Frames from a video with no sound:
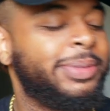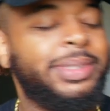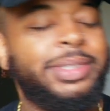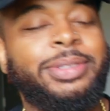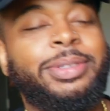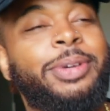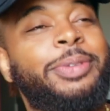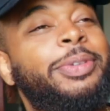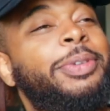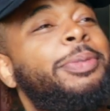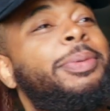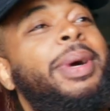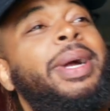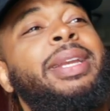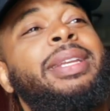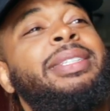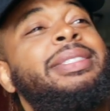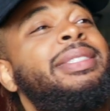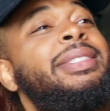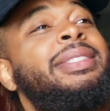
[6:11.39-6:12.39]
Would you go
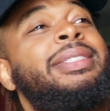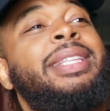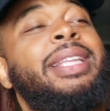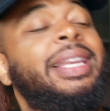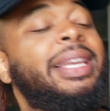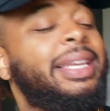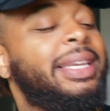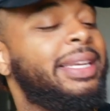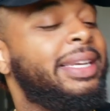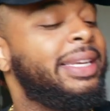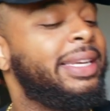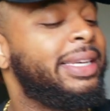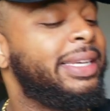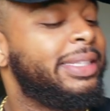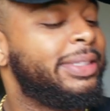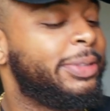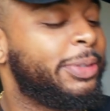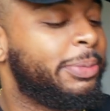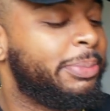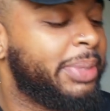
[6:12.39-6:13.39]
rewind it just a
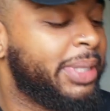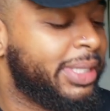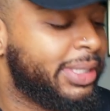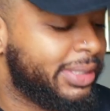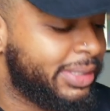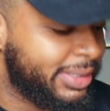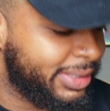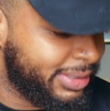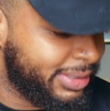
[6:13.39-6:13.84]
little bit?